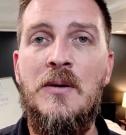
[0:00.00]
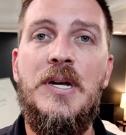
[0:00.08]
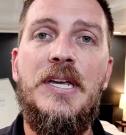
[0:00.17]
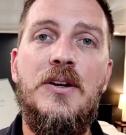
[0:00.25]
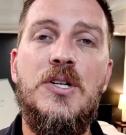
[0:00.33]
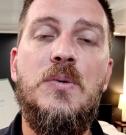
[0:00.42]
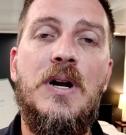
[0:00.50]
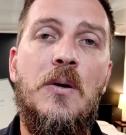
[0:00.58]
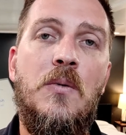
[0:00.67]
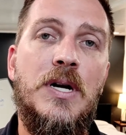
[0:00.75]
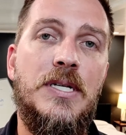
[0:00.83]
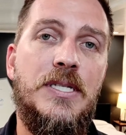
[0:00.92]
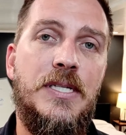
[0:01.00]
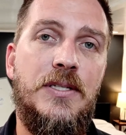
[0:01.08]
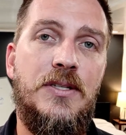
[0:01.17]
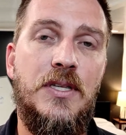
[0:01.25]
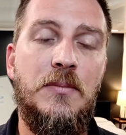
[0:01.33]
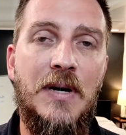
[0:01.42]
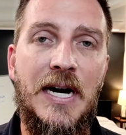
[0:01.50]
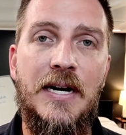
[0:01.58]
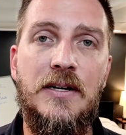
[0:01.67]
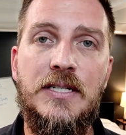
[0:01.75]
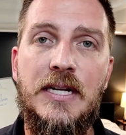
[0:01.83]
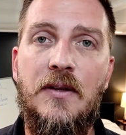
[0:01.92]
But here's what I want to say to the
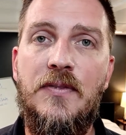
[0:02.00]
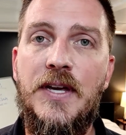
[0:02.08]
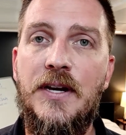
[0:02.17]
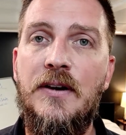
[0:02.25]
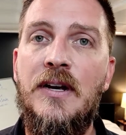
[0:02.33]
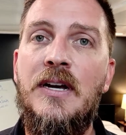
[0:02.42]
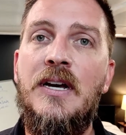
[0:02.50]
buyers out there.